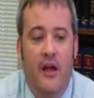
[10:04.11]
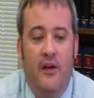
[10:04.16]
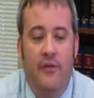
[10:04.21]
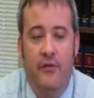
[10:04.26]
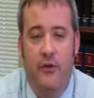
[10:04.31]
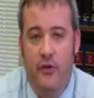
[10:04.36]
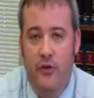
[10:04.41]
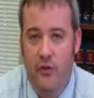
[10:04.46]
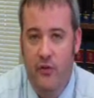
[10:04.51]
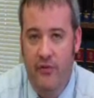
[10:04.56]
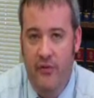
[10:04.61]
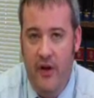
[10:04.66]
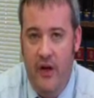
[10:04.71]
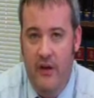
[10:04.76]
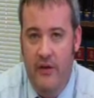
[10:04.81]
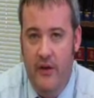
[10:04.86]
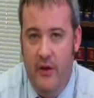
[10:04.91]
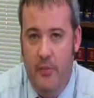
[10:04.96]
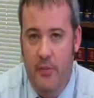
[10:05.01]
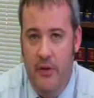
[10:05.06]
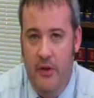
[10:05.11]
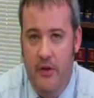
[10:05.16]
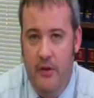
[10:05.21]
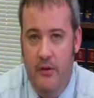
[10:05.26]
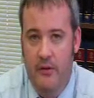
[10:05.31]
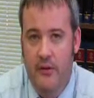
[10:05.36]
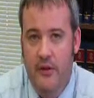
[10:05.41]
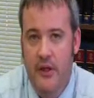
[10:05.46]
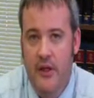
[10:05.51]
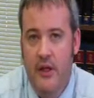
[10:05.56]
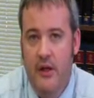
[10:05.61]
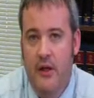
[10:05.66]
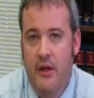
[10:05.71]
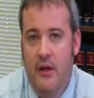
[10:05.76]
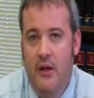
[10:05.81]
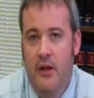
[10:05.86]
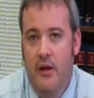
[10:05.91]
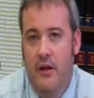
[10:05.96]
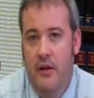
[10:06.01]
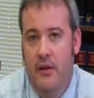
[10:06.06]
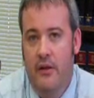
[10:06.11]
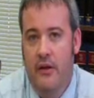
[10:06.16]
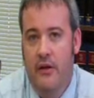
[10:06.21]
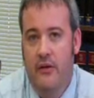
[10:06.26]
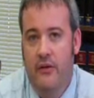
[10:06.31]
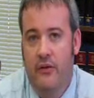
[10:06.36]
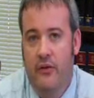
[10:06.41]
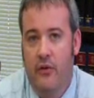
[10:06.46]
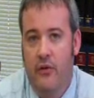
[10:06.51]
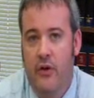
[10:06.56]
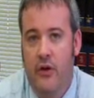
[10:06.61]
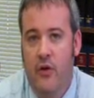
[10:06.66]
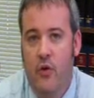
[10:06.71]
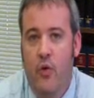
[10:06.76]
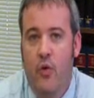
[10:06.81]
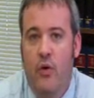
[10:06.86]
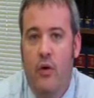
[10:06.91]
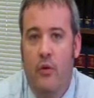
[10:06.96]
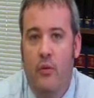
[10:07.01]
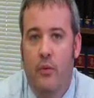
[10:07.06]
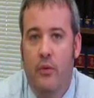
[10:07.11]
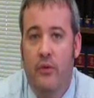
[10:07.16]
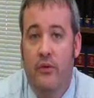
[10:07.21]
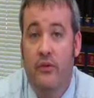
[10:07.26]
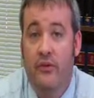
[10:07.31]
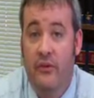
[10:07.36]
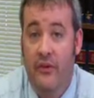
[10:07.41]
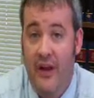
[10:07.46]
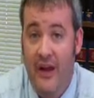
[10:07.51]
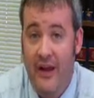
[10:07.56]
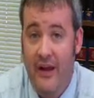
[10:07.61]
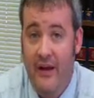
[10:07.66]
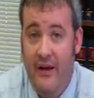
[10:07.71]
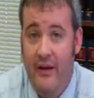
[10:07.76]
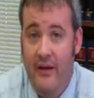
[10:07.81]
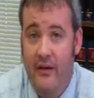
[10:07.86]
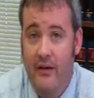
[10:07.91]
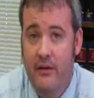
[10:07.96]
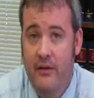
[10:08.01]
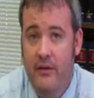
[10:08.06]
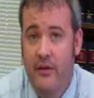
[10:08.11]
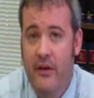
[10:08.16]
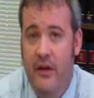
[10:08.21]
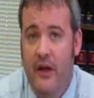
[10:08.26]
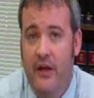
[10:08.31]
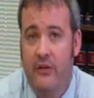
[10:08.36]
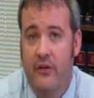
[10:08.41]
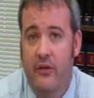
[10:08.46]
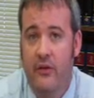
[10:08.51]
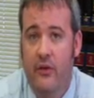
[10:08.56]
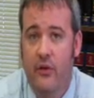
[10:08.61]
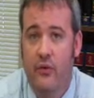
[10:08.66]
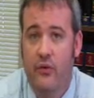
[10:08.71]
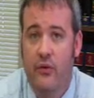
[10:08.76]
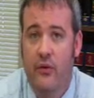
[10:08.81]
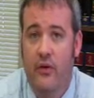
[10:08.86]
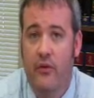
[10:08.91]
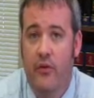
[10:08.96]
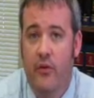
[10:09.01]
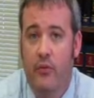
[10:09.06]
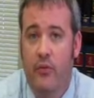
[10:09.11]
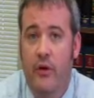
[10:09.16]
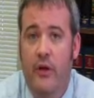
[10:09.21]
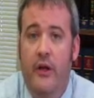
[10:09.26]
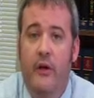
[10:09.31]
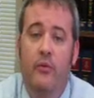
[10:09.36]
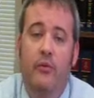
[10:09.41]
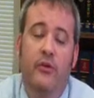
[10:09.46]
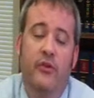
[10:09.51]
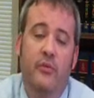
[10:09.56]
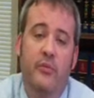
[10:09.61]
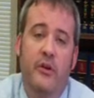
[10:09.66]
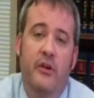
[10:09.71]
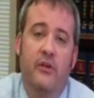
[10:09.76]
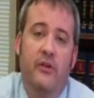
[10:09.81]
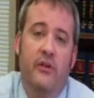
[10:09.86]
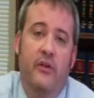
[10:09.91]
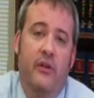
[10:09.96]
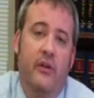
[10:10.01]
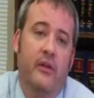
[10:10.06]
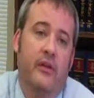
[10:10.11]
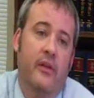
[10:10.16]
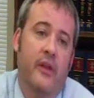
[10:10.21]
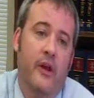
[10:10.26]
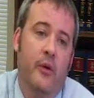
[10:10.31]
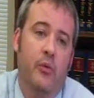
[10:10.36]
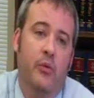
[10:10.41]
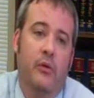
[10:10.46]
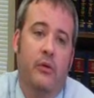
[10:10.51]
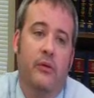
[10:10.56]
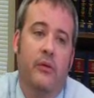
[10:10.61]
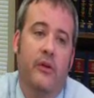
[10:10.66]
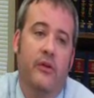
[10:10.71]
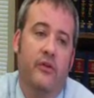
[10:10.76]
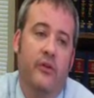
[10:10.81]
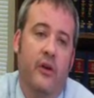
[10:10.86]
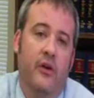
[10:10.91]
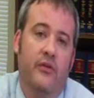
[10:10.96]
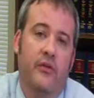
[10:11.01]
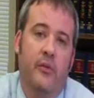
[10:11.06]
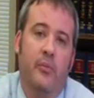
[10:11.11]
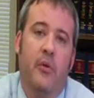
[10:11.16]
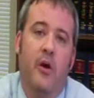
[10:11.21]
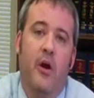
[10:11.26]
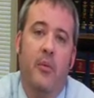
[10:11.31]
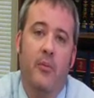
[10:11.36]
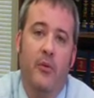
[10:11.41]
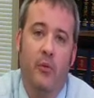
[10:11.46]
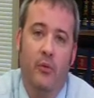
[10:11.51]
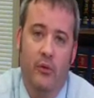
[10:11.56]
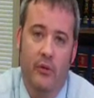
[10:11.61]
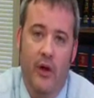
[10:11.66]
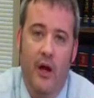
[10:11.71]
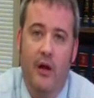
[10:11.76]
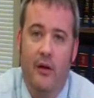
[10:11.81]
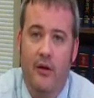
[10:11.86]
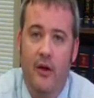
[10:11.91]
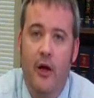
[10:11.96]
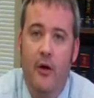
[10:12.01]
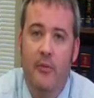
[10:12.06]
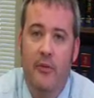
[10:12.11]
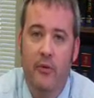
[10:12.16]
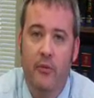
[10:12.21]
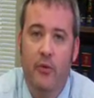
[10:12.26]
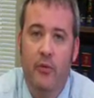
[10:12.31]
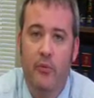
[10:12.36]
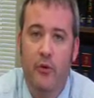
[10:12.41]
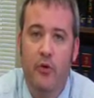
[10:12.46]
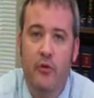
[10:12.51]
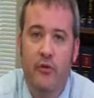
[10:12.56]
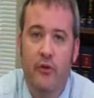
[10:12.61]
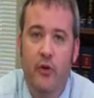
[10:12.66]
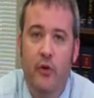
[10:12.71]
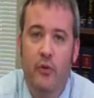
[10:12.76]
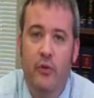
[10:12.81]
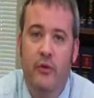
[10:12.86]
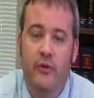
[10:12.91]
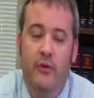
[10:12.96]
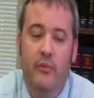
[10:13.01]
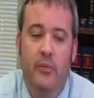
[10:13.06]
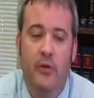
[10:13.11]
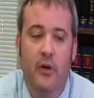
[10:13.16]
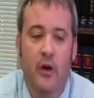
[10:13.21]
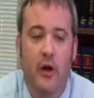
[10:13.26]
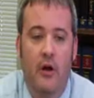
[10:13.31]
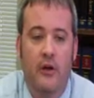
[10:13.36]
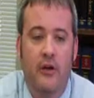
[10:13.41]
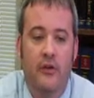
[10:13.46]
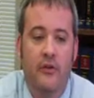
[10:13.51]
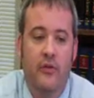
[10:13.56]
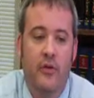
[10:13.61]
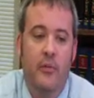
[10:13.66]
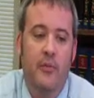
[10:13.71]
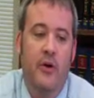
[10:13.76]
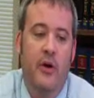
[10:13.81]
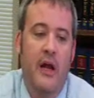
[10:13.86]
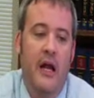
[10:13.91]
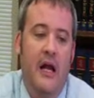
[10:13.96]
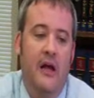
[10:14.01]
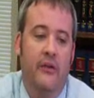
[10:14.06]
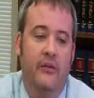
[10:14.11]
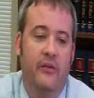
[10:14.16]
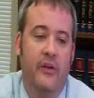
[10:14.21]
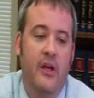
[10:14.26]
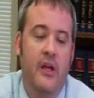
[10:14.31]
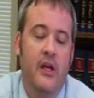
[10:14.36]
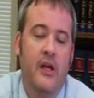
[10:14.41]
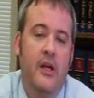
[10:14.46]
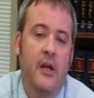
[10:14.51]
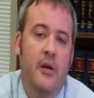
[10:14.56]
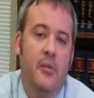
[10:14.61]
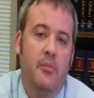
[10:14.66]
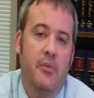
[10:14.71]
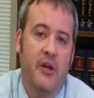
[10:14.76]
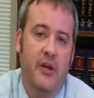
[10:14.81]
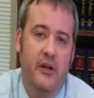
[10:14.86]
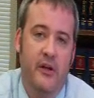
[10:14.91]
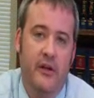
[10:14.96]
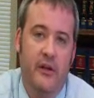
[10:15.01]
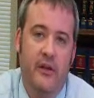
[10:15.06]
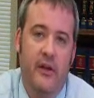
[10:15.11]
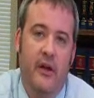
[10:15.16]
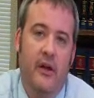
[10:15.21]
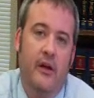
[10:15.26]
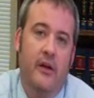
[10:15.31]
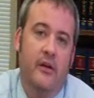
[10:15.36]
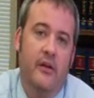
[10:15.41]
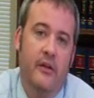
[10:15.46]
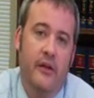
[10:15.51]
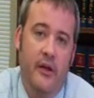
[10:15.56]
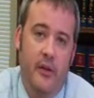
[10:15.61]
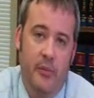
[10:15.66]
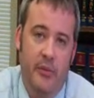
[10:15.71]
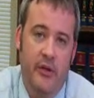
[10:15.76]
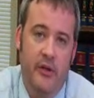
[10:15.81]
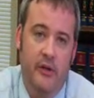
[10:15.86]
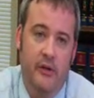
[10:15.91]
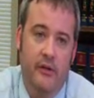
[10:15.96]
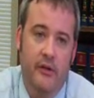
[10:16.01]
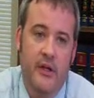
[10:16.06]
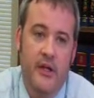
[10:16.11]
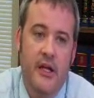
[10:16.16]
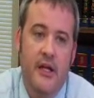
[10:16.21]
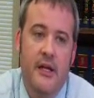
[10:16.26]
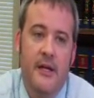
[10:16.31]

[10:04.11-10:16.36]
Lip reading: If you do file the appeal, the circuit court will stay the execution of the writ, which means that the sheriff's department will not come and remove you and your belongings from your house pending the appeal.